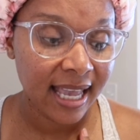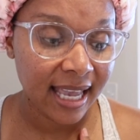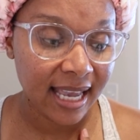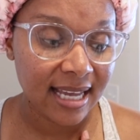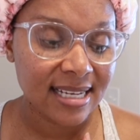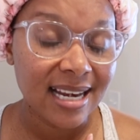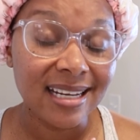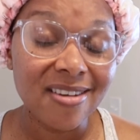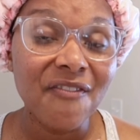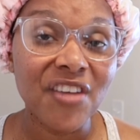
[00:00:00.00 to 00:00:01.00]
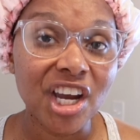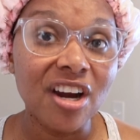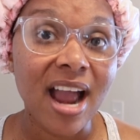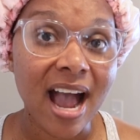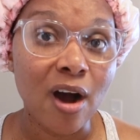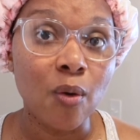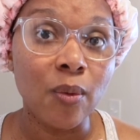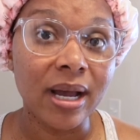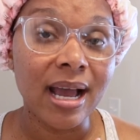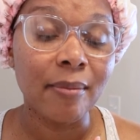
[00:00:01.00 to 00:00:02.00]
and I need to figure out
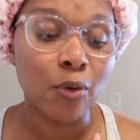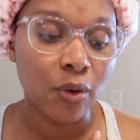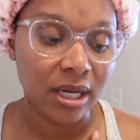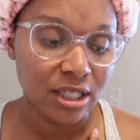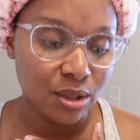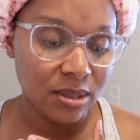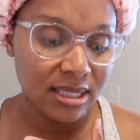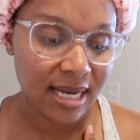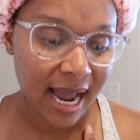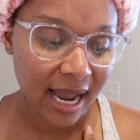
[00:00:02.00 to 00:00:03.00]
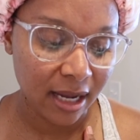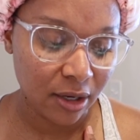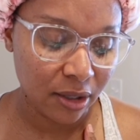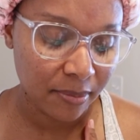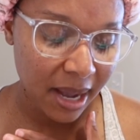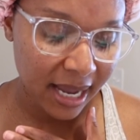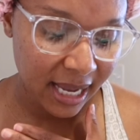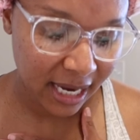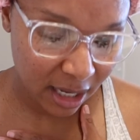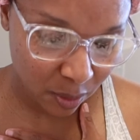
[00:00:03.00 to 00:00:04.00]
what I'm going to style my
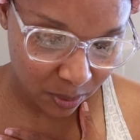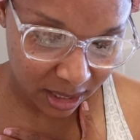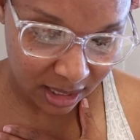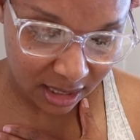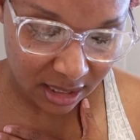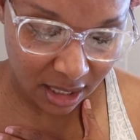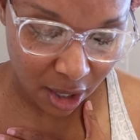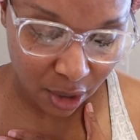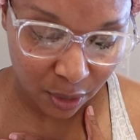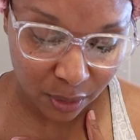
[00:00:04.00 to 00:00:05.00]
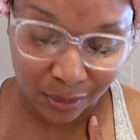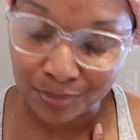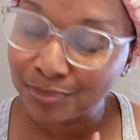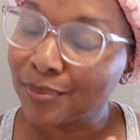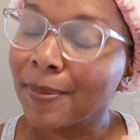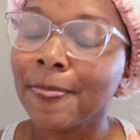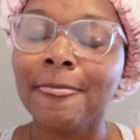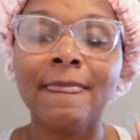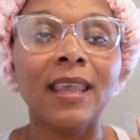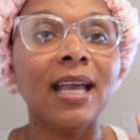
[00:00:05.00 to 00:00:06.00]
hair with. So
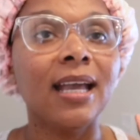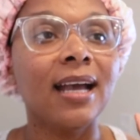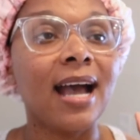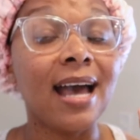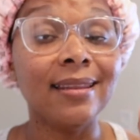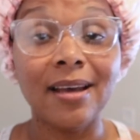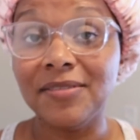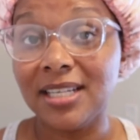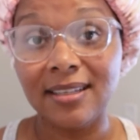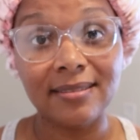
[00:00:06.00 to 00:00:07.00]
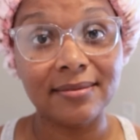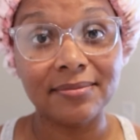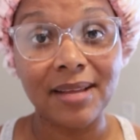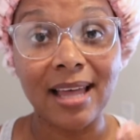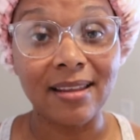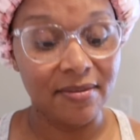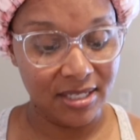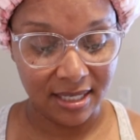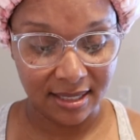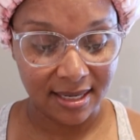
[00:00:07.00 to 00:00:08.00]
I loved it. I loved
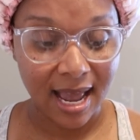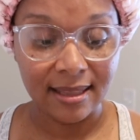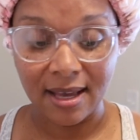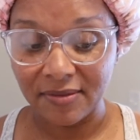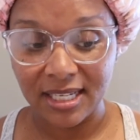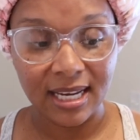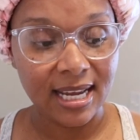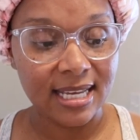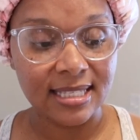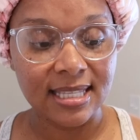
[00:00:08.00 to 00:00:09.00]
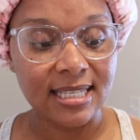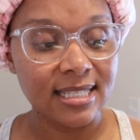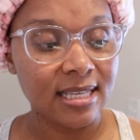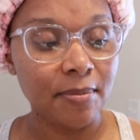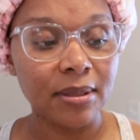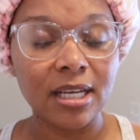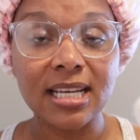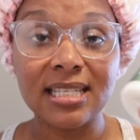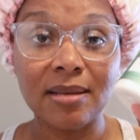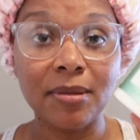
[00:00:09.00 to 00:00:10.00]
it. I loved it. It's the
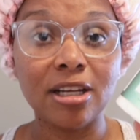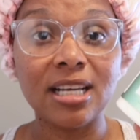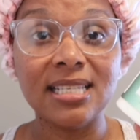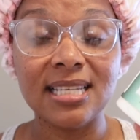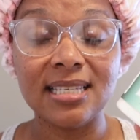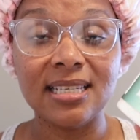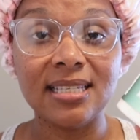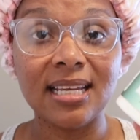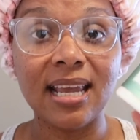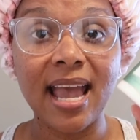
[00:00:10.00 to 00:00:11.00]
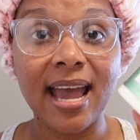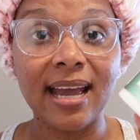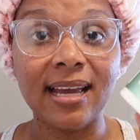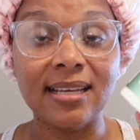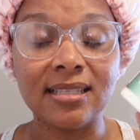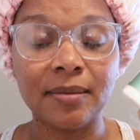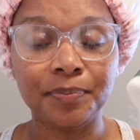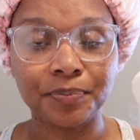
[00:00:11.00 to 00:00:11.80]
similar consistency as